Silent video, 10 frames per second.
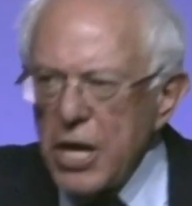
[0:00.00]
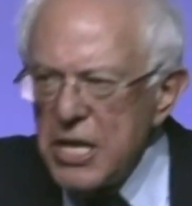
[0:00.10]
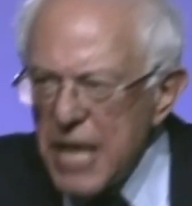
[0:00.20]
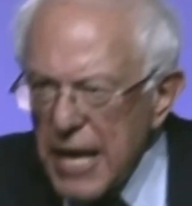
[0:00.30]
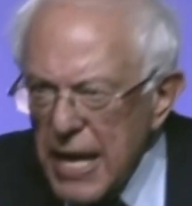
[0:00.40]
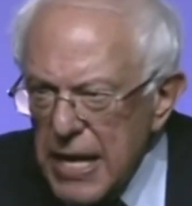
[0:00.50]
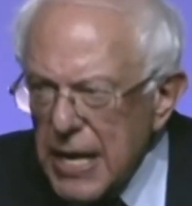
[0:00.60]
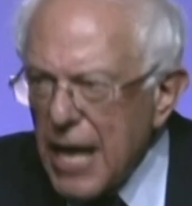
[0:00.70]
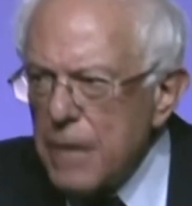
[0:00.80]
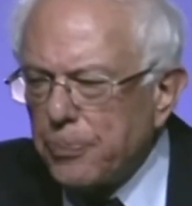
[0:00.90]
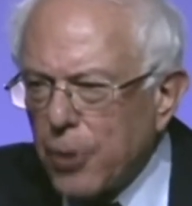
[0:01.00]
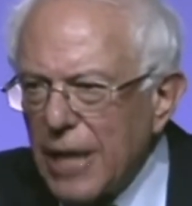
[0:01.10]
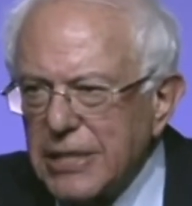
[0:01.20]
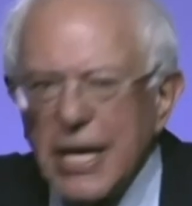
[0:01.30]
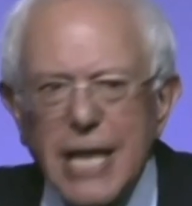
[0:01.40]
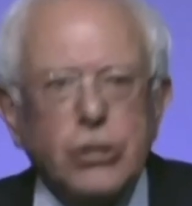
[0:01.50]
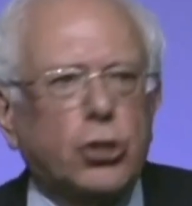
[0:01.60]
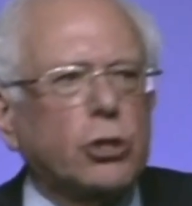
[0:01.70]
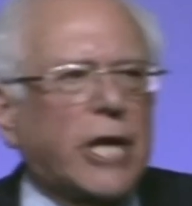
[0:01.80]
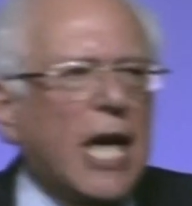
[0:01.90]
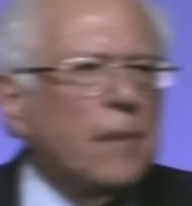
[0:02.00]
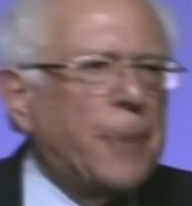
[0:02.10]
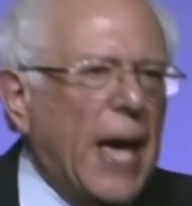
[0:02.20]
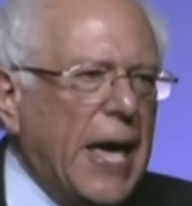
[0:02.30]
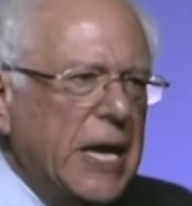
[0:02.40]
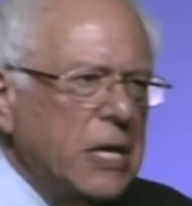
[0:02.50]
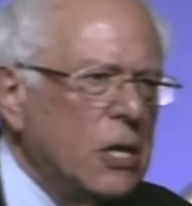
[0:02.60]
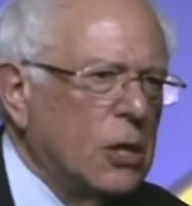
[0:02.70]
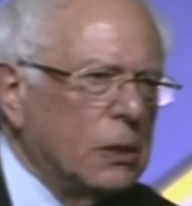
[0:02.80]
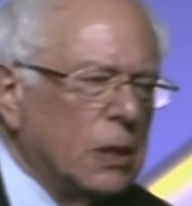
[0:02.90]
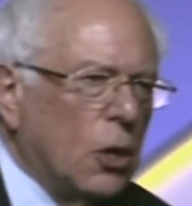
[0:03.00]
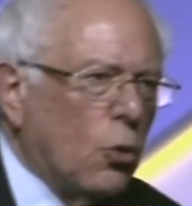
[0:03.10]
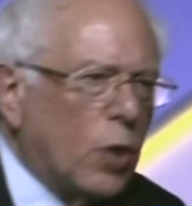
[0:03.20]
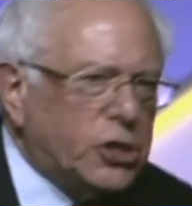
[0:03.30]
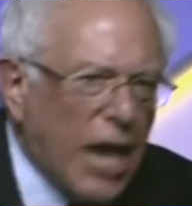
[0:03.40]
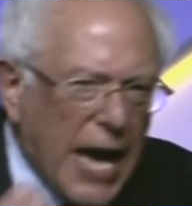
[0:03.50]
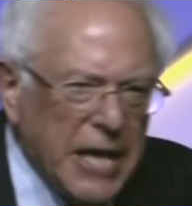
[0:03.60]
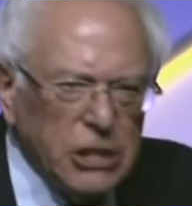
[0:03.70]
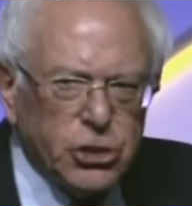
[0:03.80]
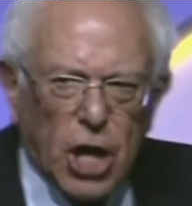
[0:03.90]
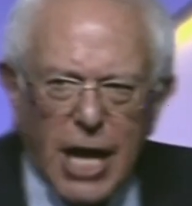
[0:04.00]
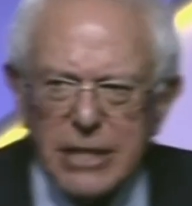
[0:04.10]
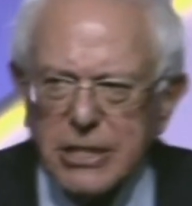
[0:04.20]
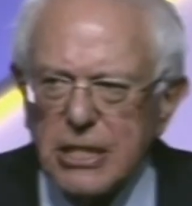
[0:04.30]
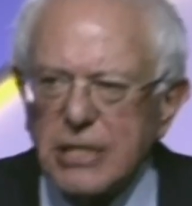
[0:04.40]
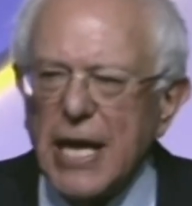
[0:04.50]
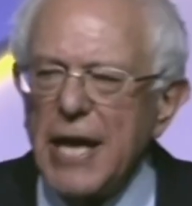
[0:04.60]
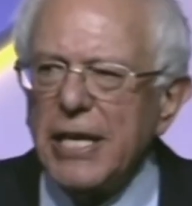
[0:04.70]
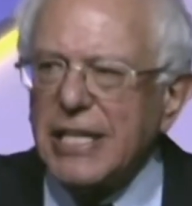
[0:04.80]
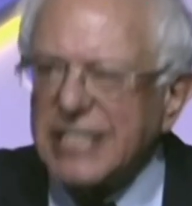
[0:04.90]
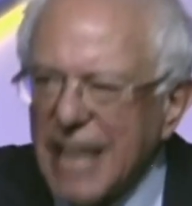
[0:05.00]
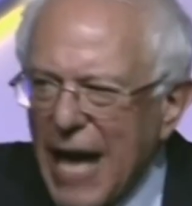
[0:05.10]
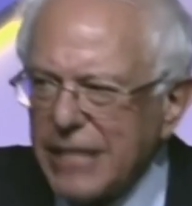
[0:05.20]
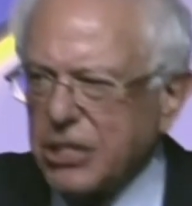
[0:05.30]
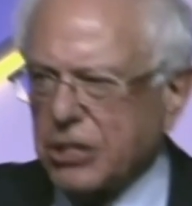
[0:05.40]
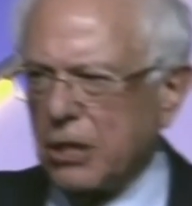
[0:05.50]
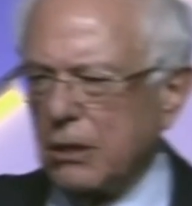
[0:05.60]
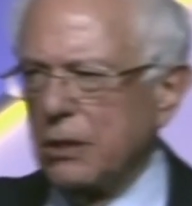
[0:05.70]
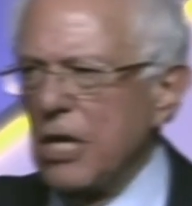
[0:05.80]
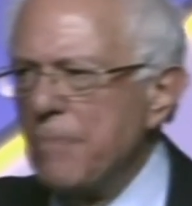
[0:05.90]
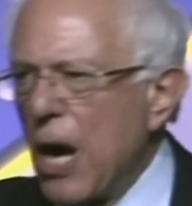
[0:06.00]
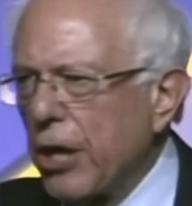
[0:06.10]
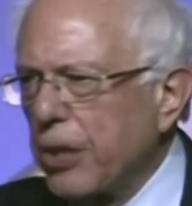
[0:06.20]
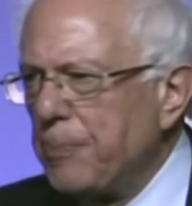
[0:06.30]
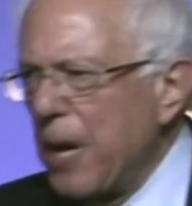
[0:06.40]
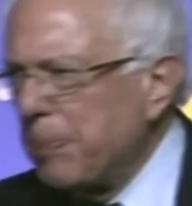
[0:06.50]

We need a presidential campaign which energizes and excites the American